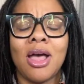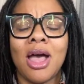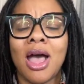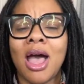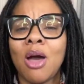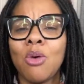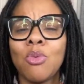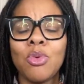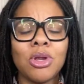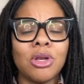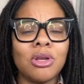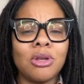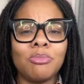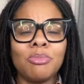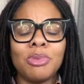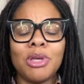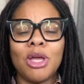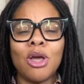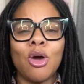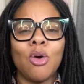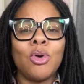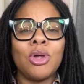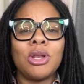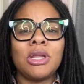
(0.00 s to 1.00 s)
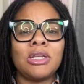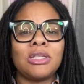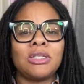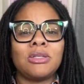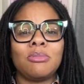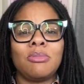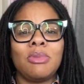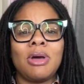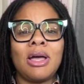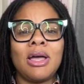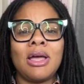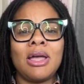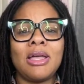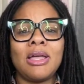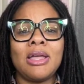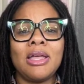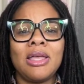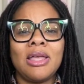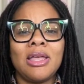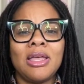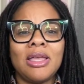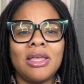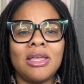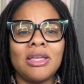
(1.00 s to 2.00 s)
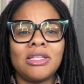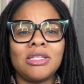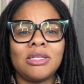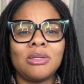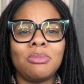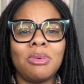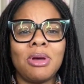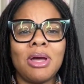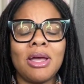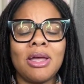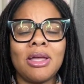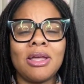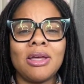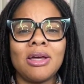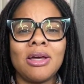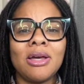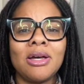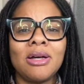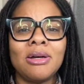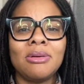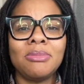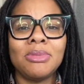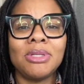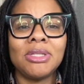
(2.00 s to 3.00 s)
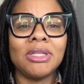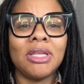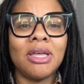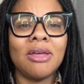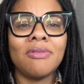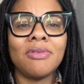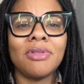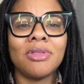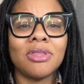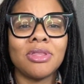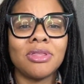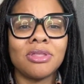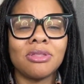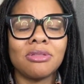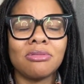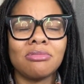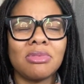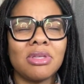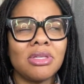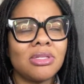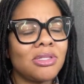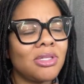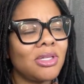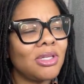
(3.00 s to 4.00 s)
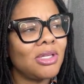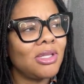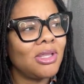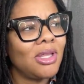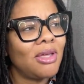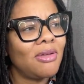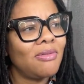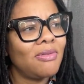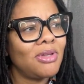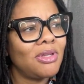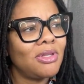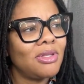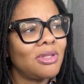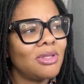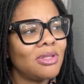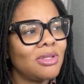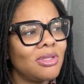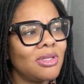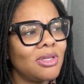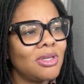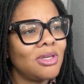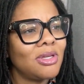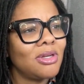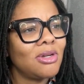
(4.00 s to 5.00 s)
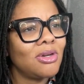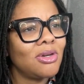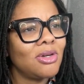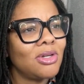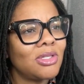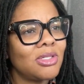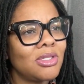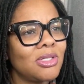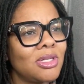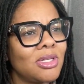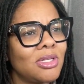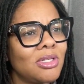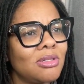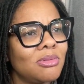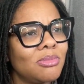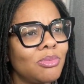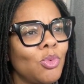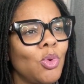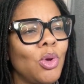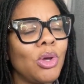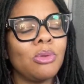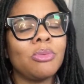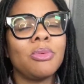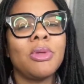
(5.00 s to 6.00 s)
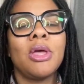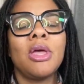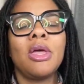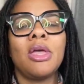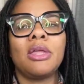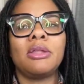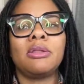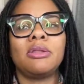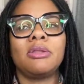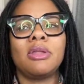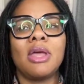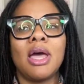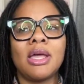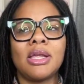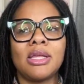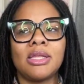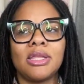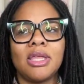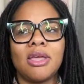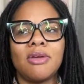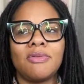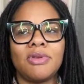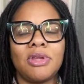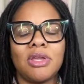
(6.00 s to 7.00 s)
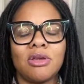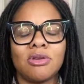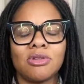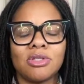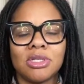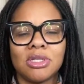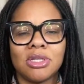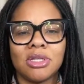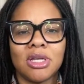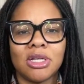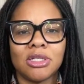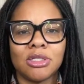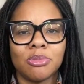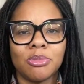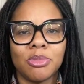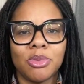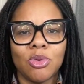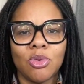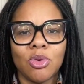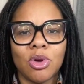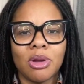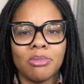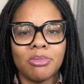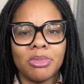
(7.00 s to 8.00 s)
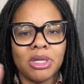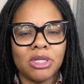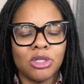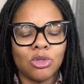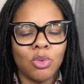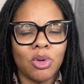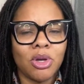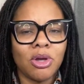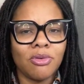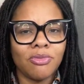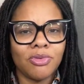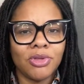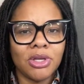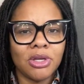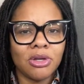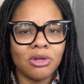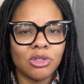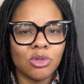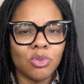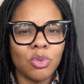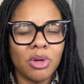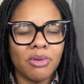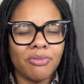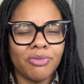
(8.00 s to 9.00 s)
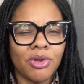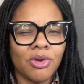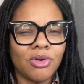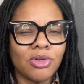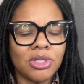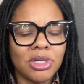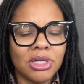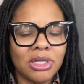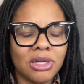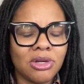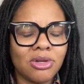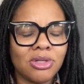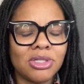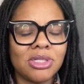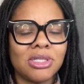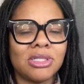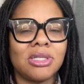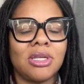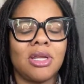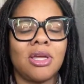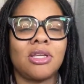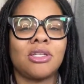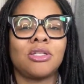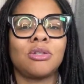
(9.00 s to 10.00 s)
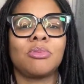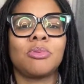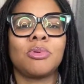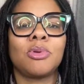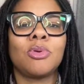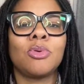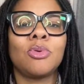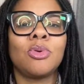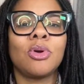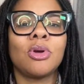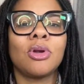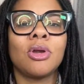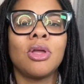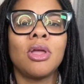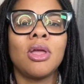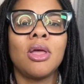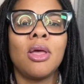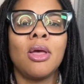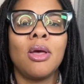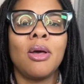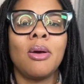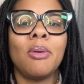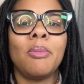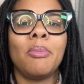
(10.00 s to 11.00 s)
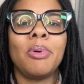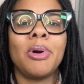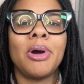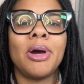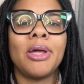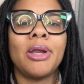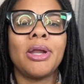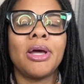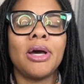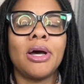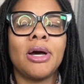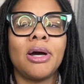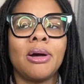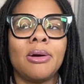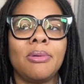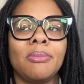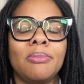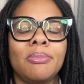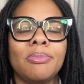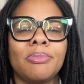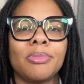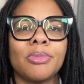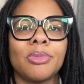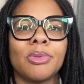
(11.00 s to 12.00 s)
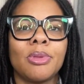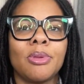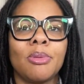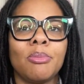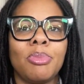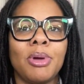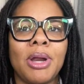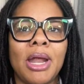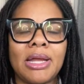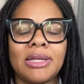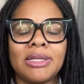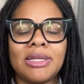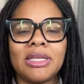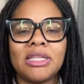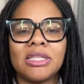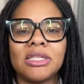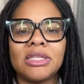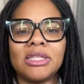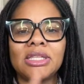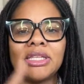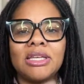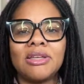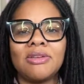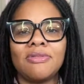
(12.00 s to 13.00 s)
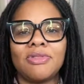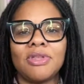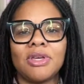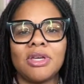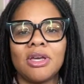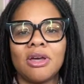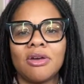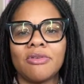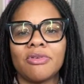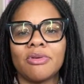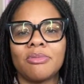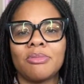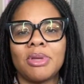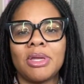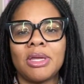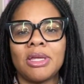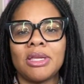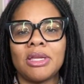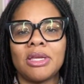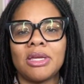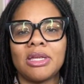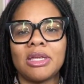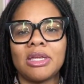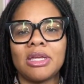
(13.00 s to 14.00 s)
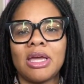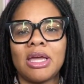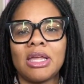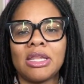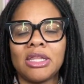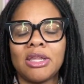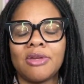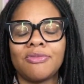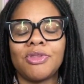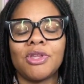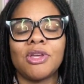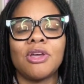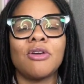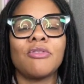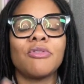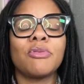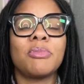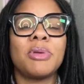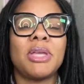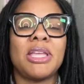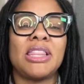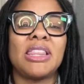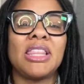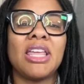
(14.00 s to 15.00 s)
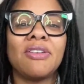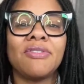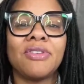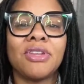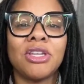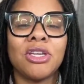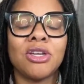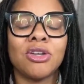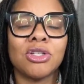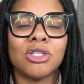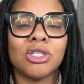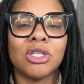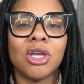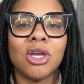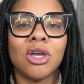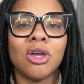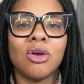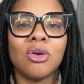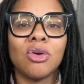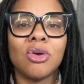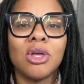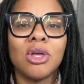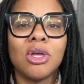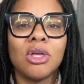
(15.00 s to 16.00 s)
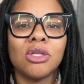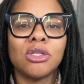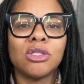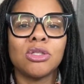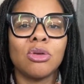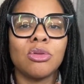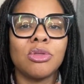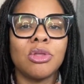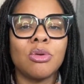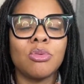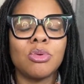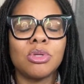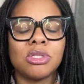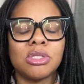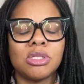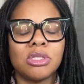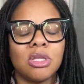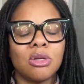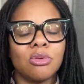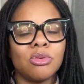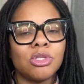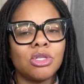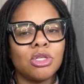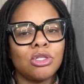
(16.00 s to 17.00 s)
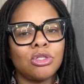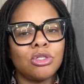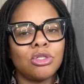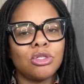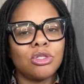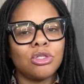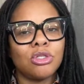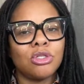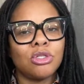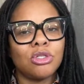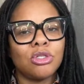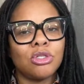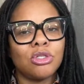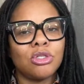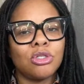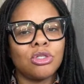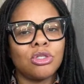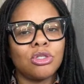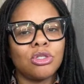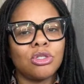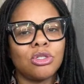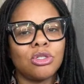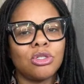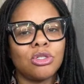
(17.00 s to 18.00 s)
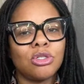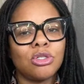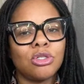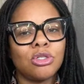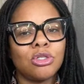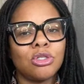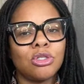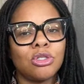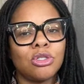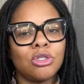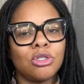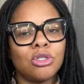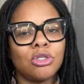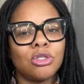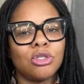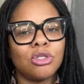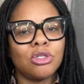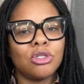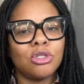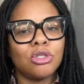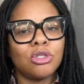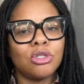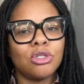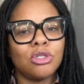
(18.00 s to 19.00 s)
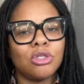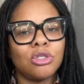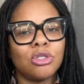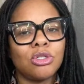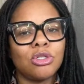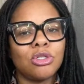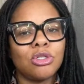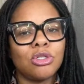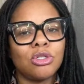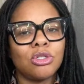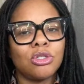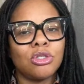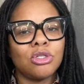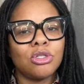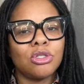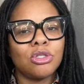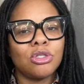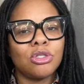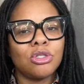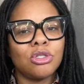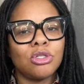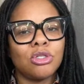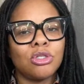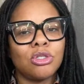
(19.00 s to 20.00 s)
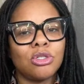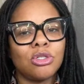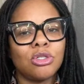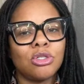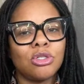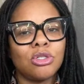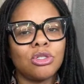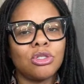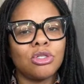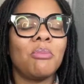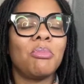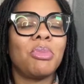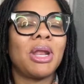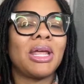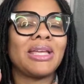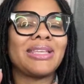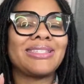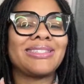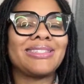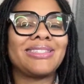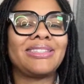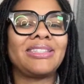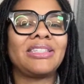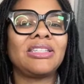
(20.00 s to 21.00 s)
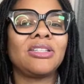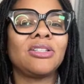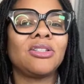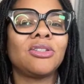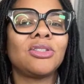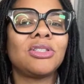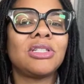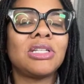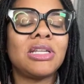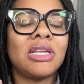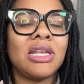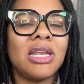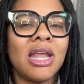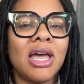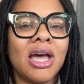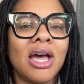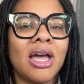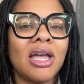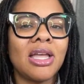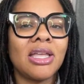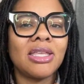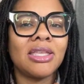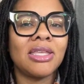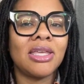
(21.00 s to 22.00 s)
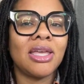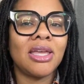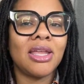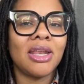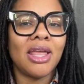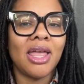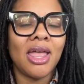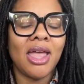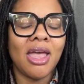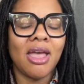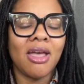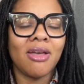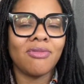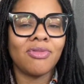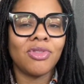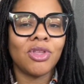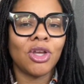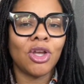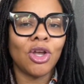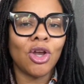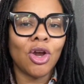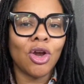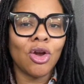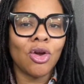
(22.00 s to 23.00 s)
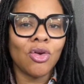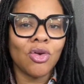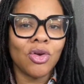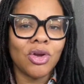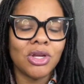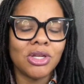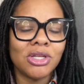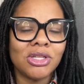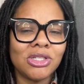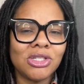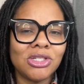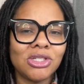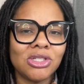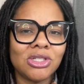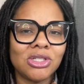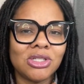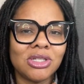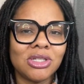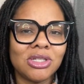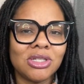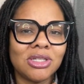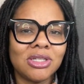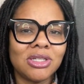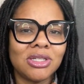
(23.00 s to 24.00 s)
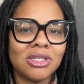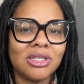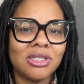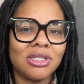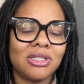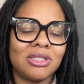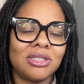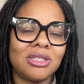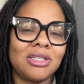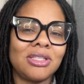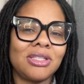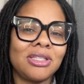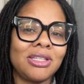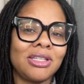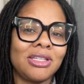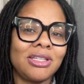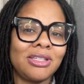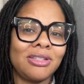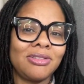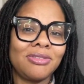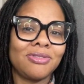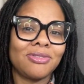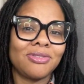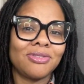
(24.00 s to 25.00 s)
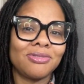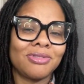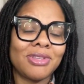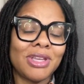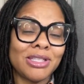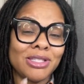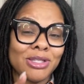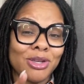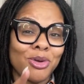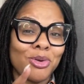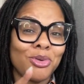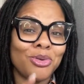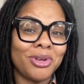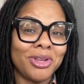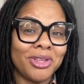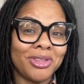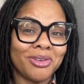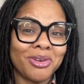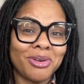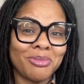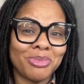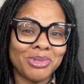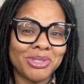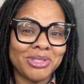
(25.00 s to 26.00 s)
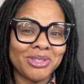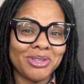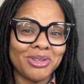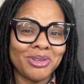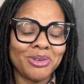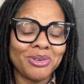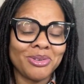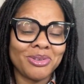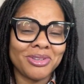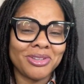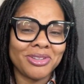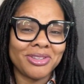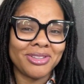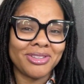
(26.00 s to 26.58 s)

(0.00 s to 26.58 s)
I wouldn't be going into my 11th, is it 11th year as an entrepreneur? Well, not 11 years as an entrepreneur. I'm at 13 years as an entrepreneur, but I didn't leave the government. I left the government 11 years ago. So there was a 2-year crossover where I had started, it had taken off, but I still did not yet have the courage to leave. That's a whole nother episode.